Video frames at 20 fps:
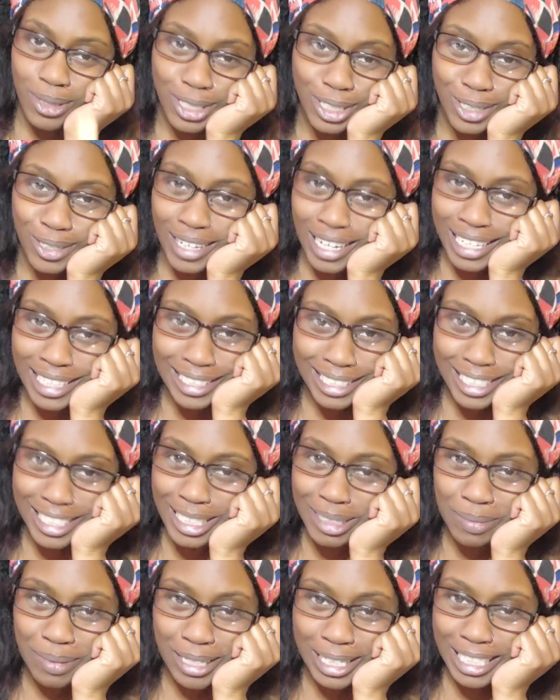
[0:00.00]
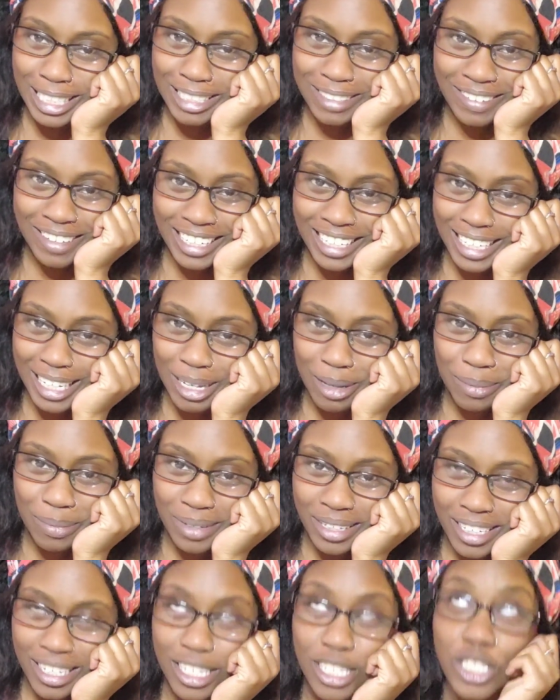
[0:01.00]
I wish you guys could smell this right
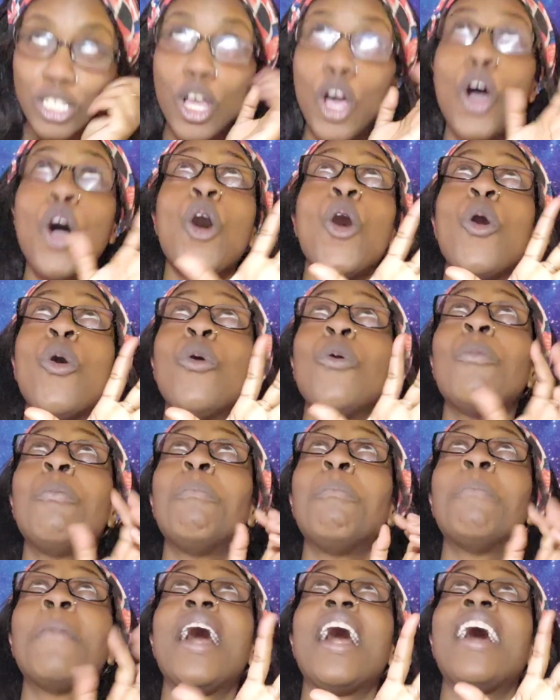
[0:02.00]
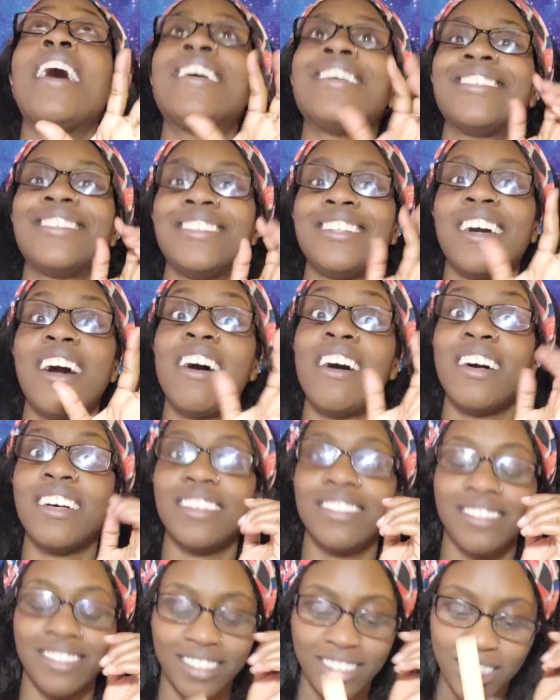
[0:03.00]
now because, oh my
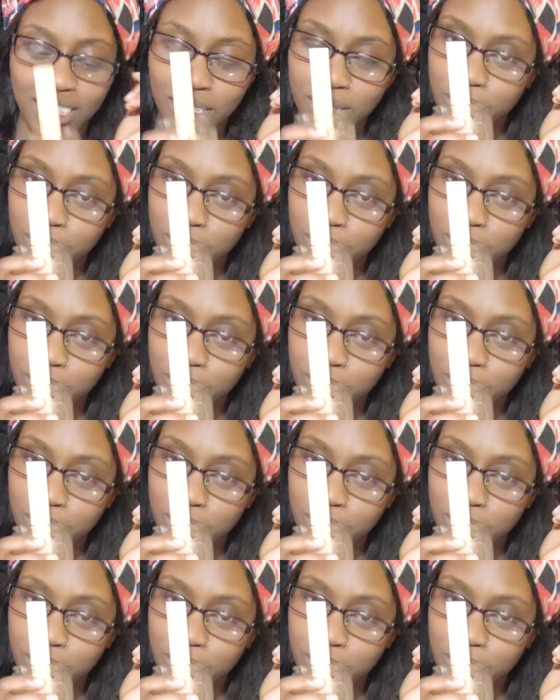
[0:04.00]
God.